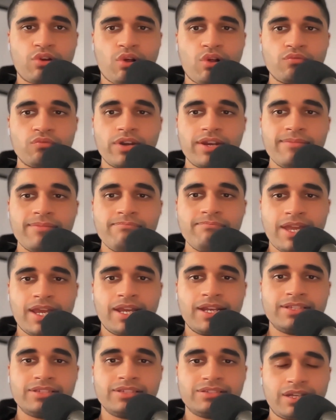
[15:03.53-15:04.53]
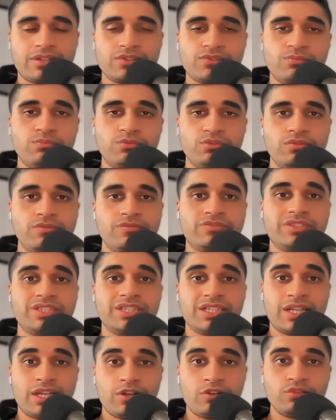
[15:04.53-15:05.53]
already made his next move to
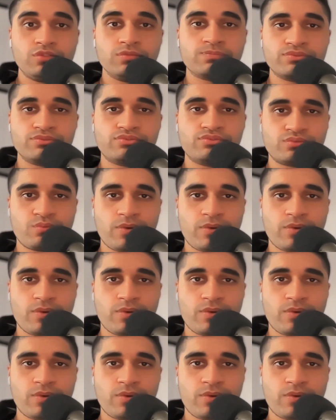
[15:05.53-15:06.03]
kill Bruce